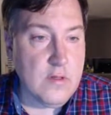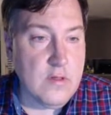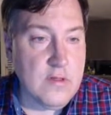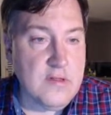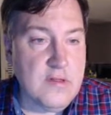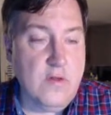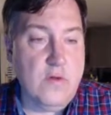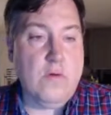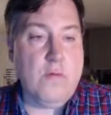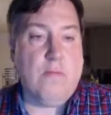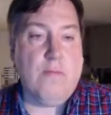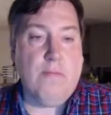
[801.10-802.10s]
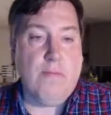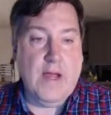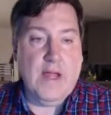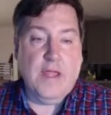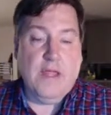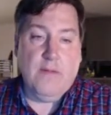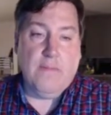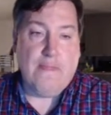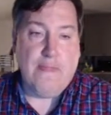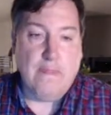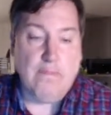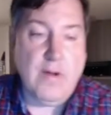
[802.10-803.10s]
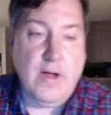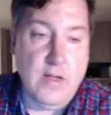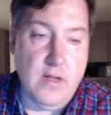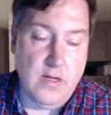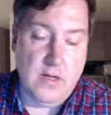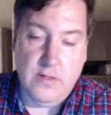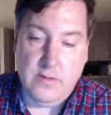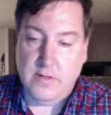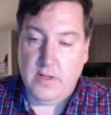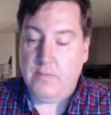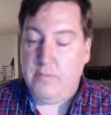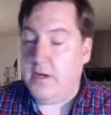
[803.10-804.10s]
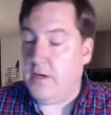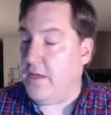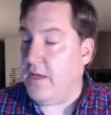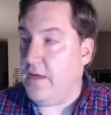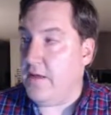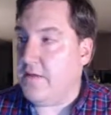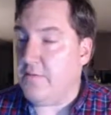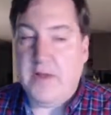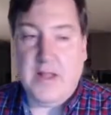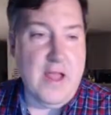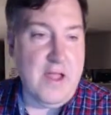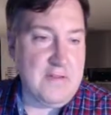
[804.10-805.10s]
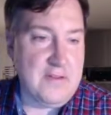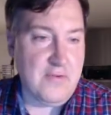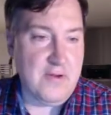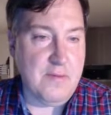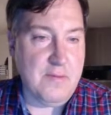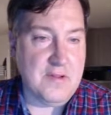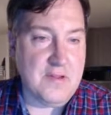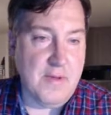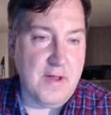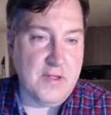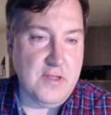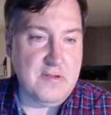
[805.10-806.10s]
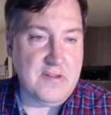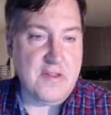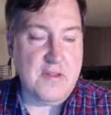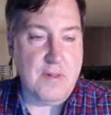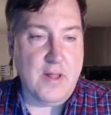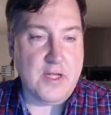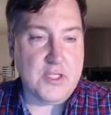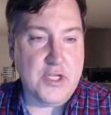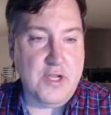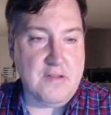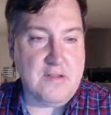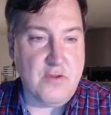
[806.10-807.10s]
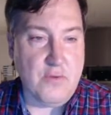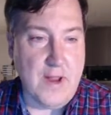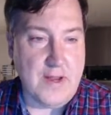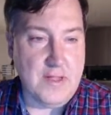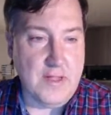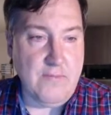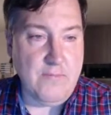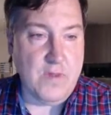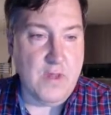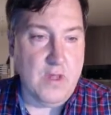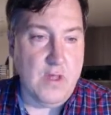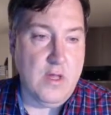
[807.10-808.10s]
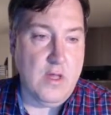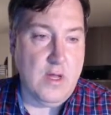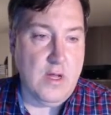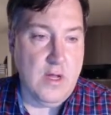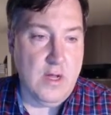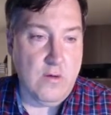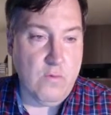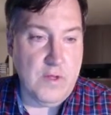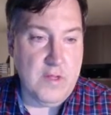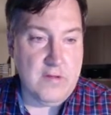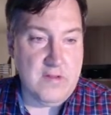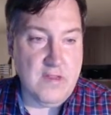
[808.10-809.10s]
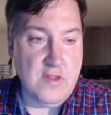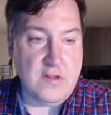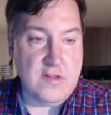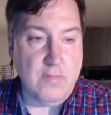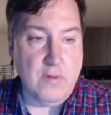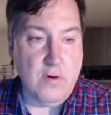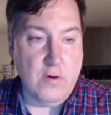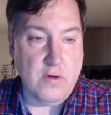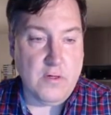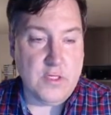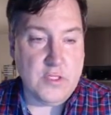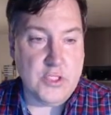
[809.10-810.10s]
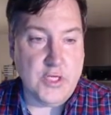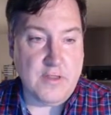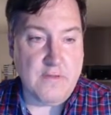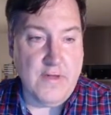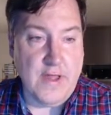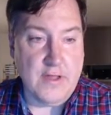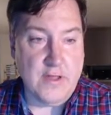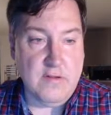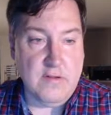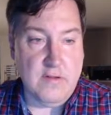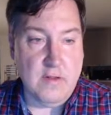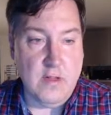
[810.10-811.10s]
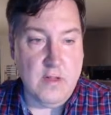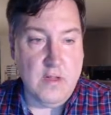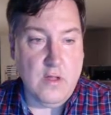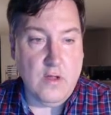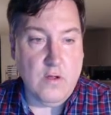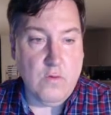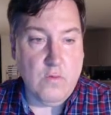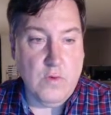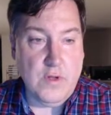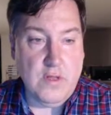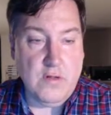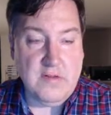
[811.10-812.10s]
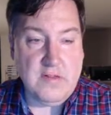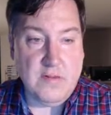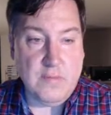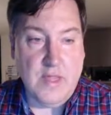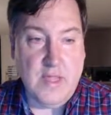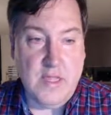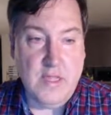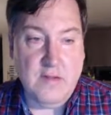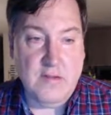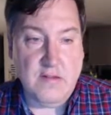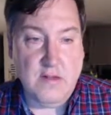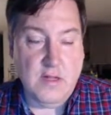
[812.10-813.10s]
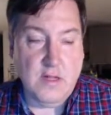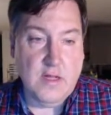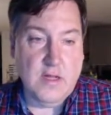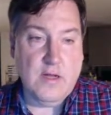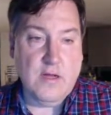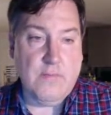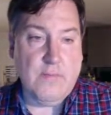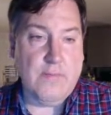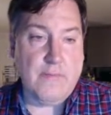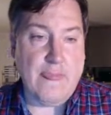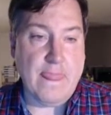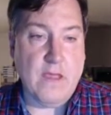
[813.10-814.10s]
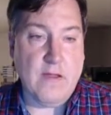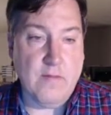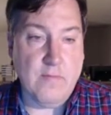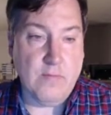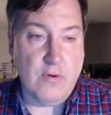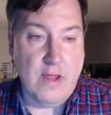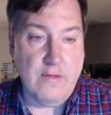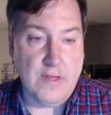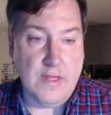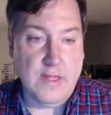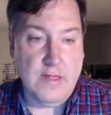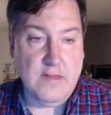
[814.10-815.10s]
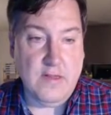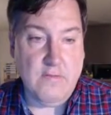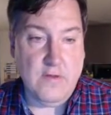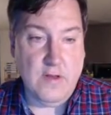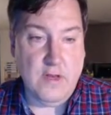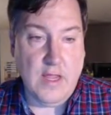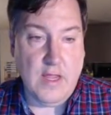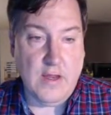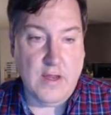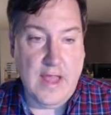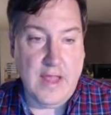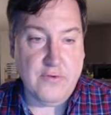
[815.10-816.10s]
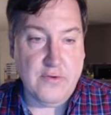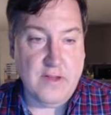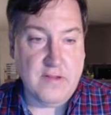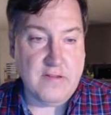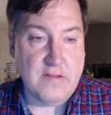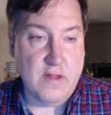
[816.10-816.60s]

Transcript: So my my live stream is about using the blockchains directly. We use the Explorer to check the values. We use some keys, private keys even, and address.